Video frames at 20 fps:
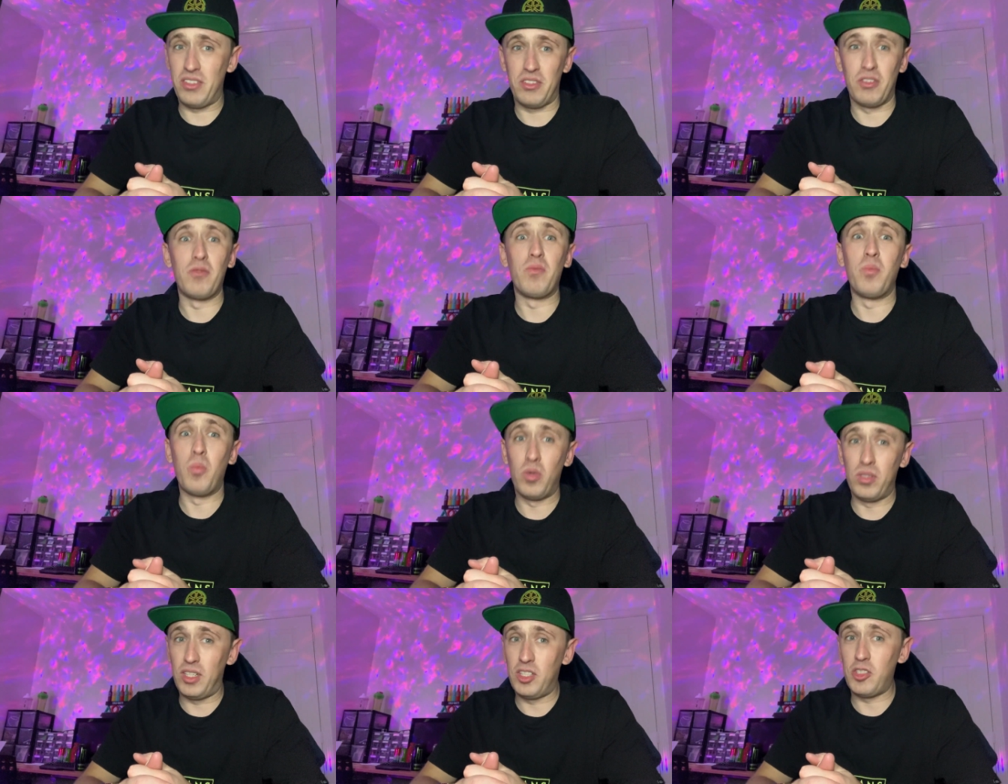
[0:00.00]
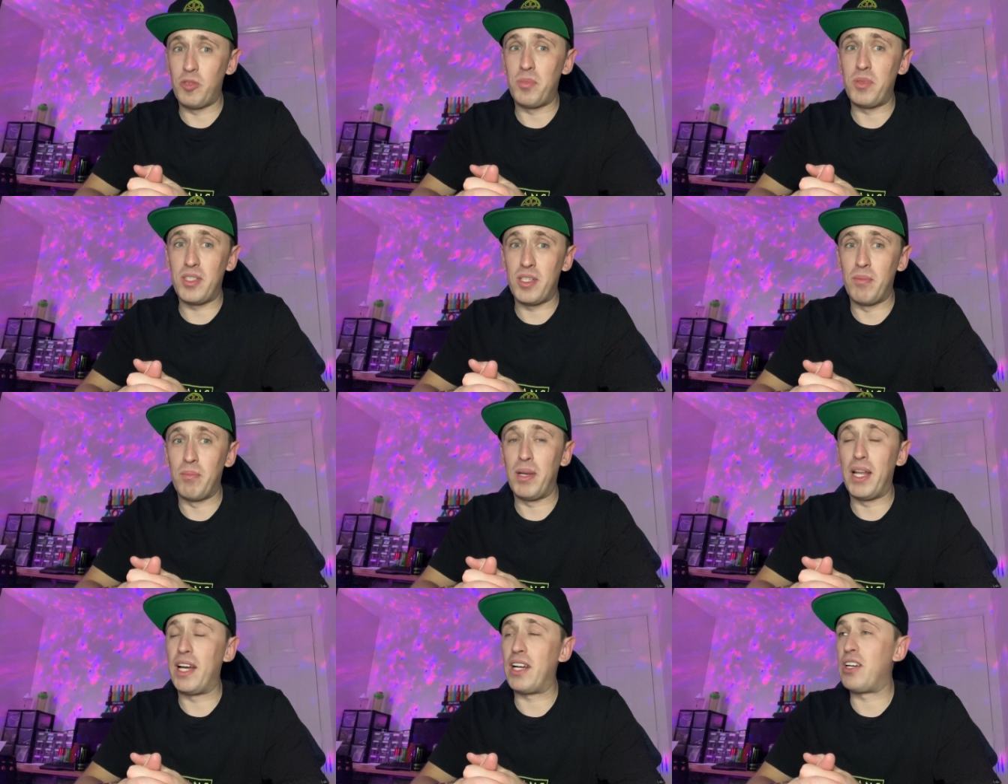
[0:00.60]
So
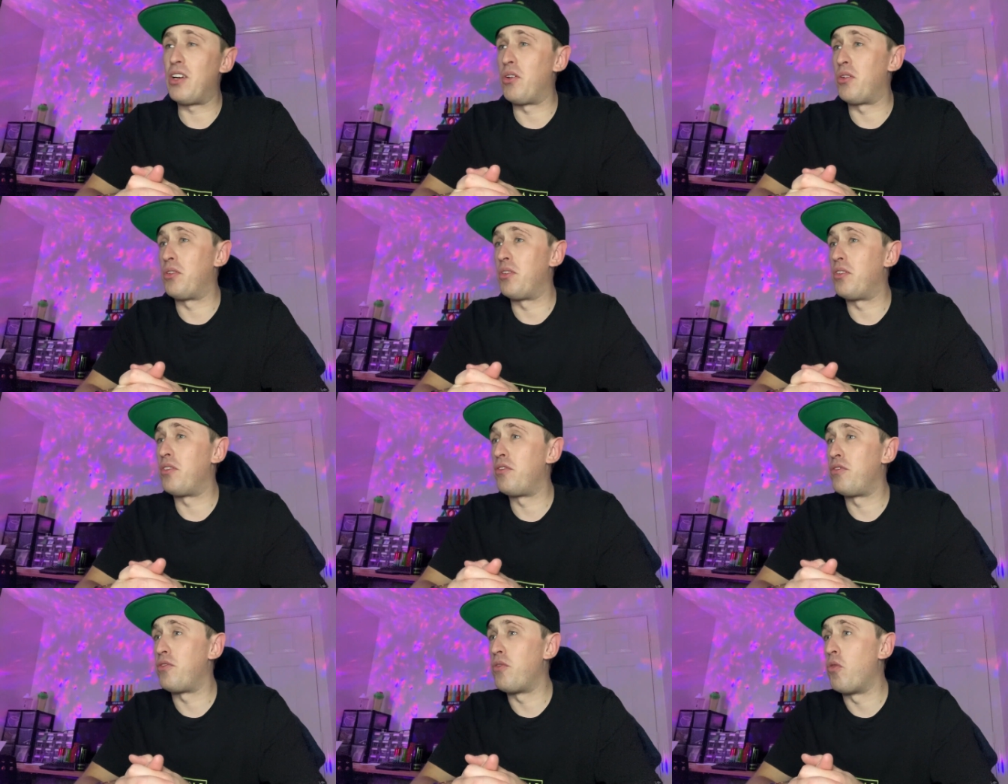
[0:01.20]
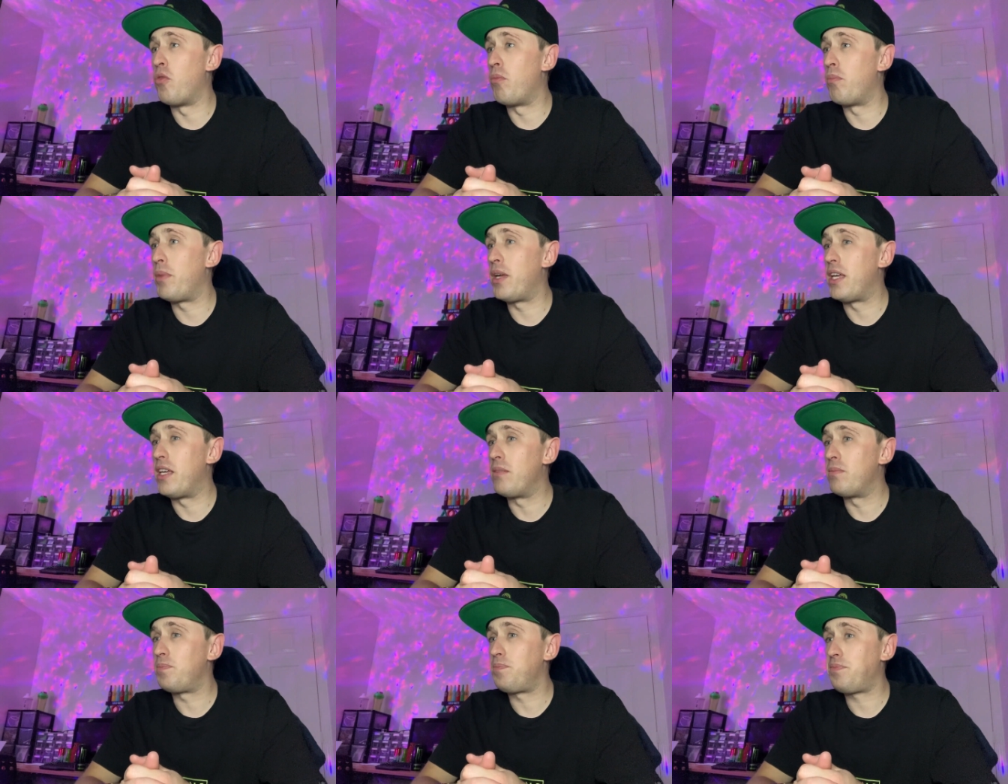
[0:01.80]
100% blackcurrant for me.